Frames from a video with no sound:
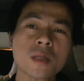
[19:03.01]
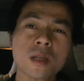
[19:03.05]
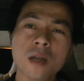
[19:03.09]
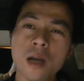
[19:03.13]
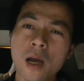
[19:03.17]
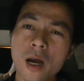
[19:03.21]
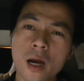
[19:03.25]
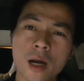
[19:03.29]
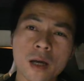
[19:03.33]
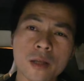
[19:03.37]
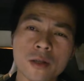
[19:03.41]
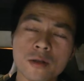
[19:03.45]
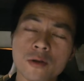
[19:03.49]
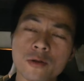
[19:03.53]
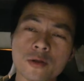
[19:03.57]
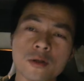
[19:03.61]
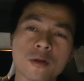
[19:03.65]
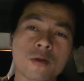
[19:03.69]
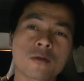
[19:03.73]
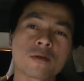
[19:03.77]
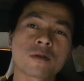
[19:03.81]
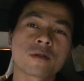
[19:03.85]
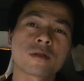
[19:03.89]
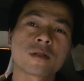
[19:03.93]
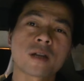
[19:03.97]
and not
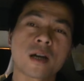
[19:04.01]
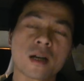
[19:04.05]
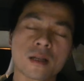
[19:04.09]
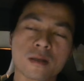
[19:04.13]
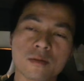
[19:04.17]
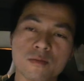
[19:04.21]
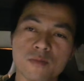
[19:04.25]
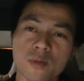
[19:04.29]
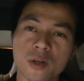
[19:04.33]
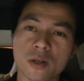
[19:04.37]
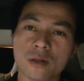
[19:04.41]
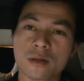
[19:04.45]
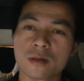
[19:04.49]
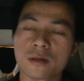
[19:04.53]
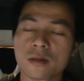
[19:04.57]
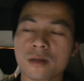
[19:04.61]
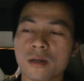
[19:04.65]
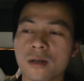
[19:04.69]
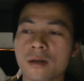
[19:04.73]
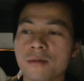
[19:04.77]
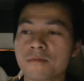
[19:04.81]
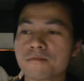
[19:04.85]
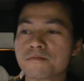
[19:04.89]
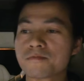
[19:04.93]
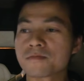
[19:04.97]
only that, but
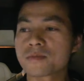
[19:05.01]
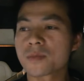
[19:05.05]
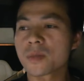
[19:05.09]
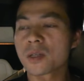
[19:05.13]
um,